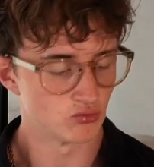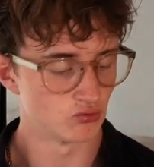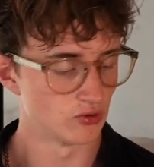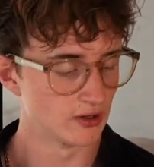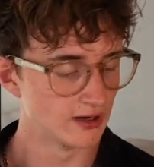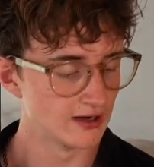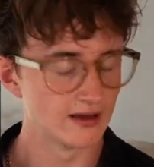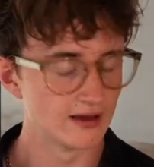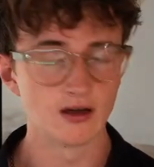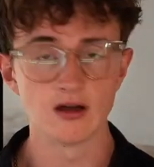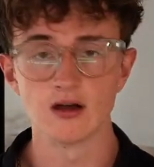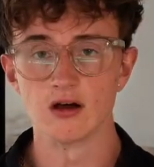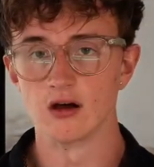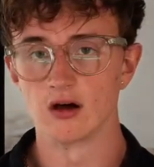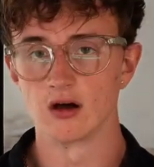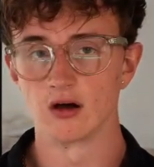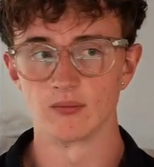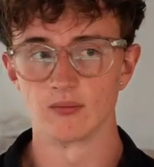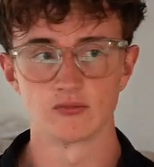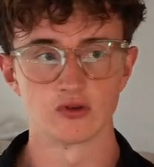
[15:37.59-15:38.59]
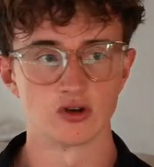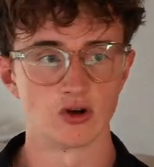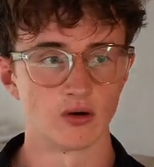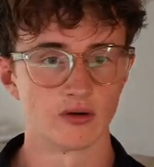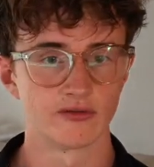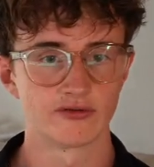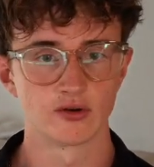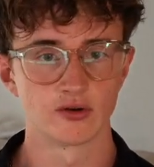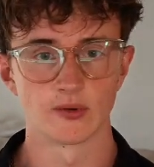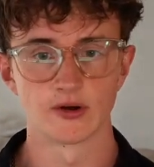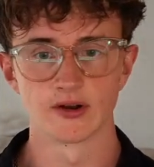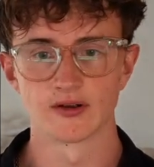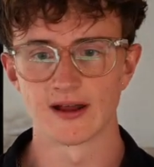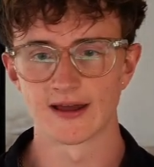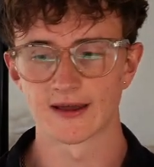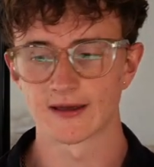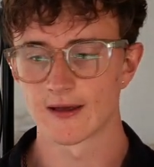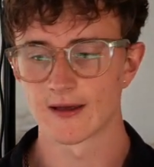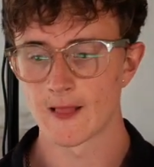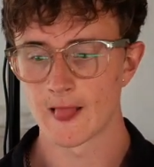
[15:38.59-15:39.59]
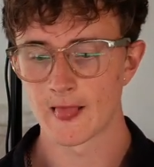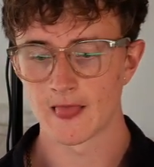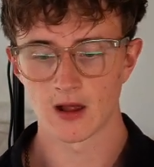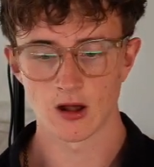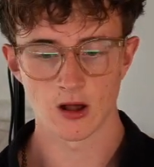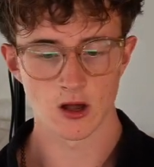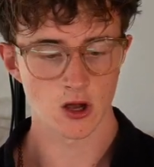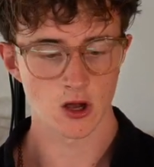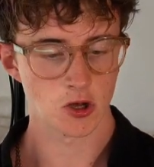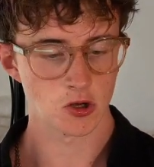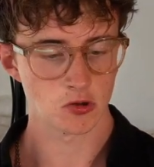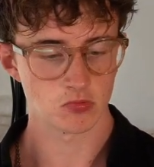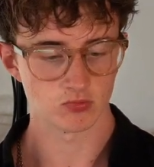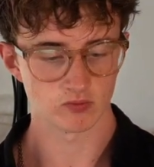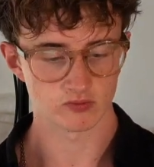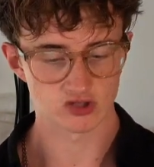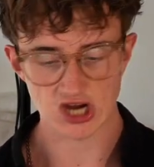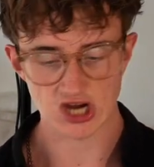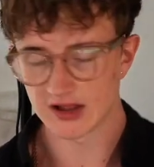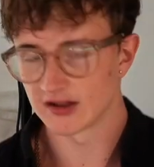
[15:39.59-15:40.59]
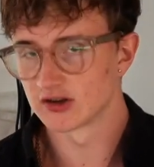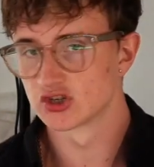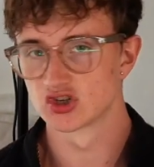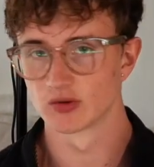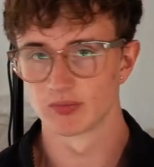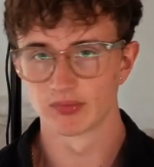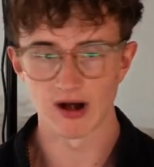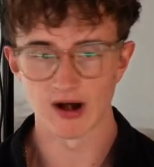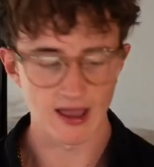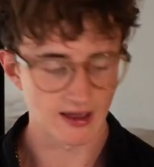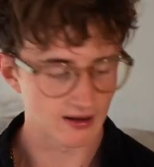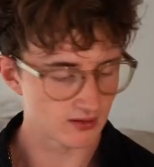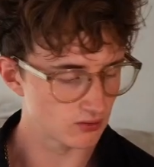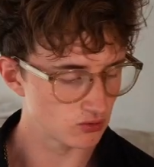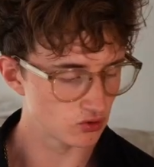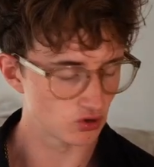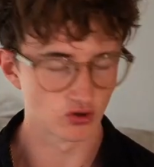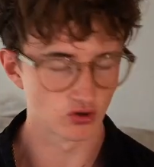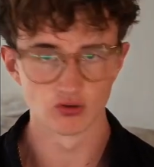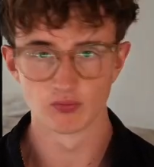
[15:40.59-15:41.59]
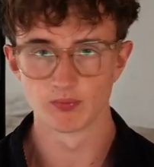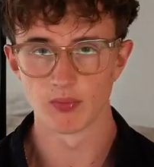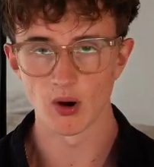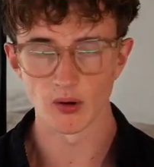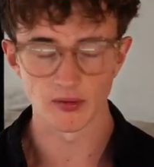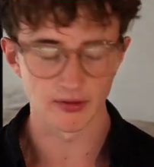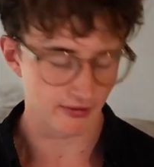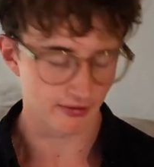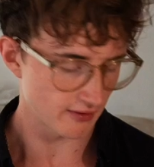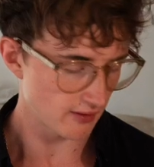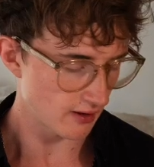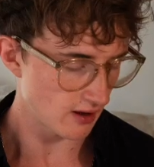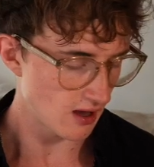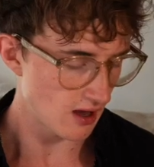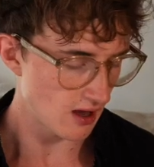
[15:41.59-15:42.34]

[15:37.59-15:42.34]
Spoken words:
Really, if you want to like challenge your brain, you can do both.